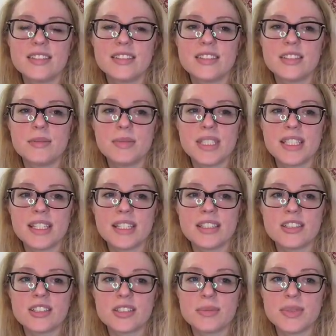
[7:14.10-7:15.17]
to me
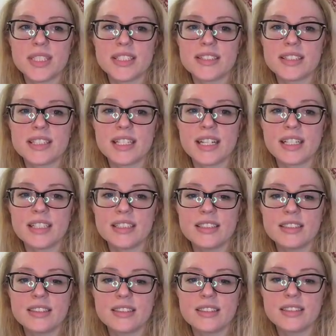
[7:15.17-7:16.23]
that just means that,
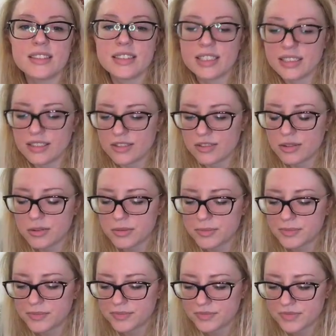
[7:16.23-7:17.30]
like, so
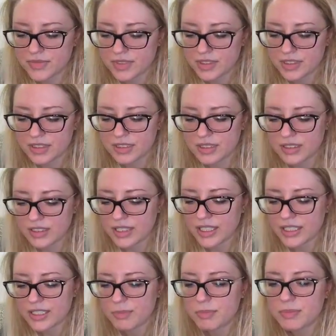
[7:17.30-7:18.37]
I
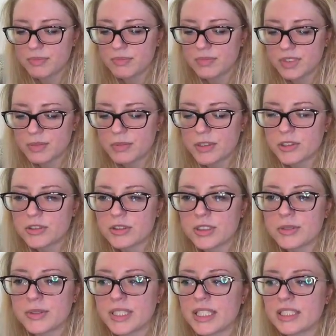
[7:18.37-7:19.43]
guess
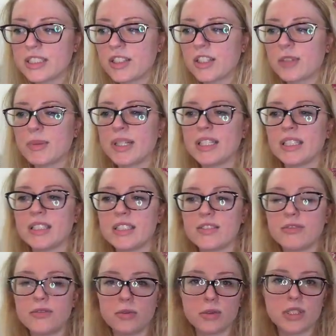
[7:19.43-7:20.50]
spiritually we like to talk about like
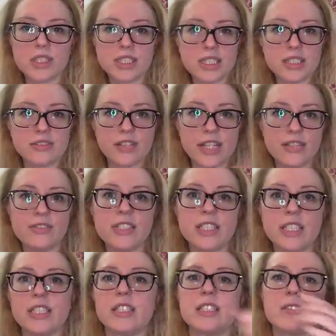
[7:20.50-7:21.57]
this 4D, 5D
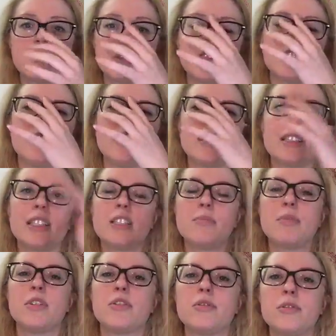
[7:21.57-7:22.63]
kind of experience, this like
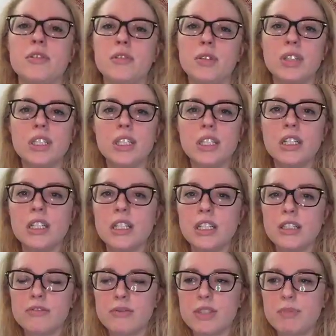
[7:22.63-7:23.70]
spiritual
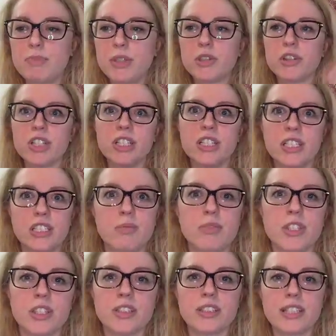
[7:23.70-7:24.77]
spirit
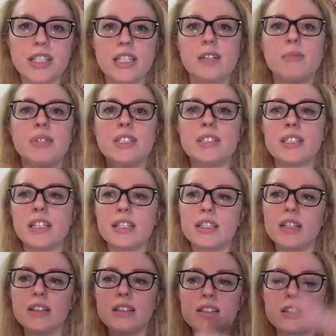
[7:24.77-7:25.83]
experience that happens like
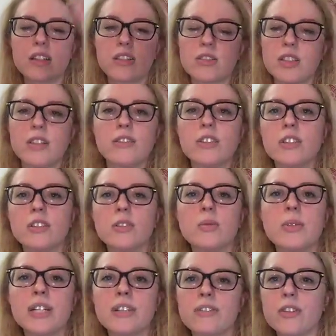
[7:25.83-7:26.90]
on this other level
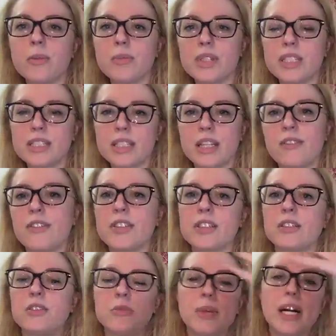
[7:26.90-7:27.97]
away from this like
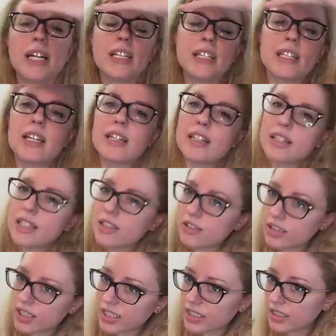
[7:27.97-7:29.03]
physical body kind of thing, or
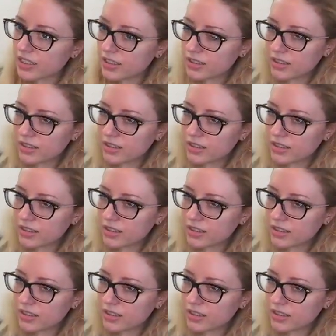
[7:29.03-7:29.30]
like